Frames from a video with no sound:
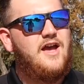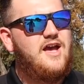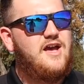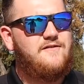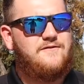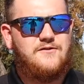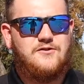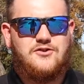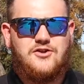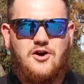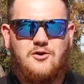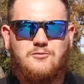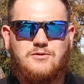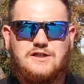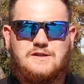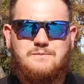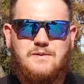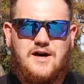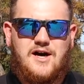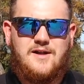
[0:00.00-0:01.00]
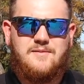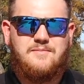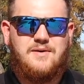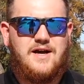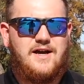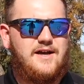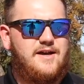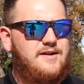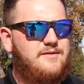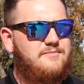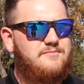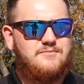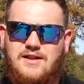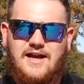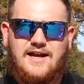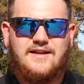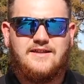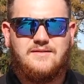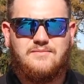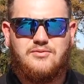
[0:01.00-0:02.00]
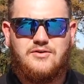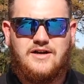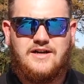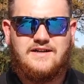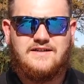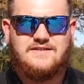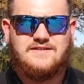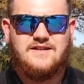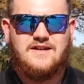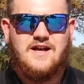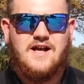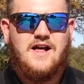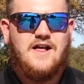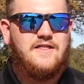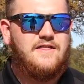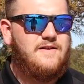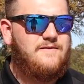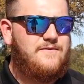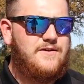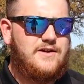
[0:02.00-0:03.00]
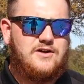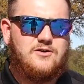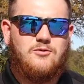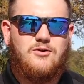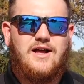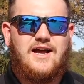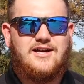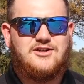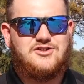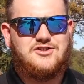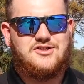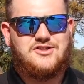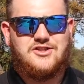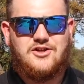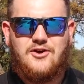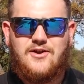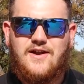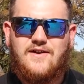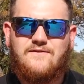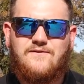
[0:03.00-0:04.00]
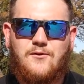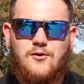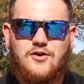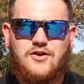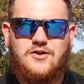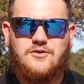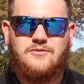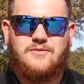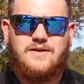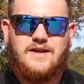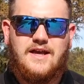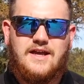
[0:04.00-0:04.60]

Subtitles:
If you don't respond by applying the brakes, the vehicle will actually slow down for you.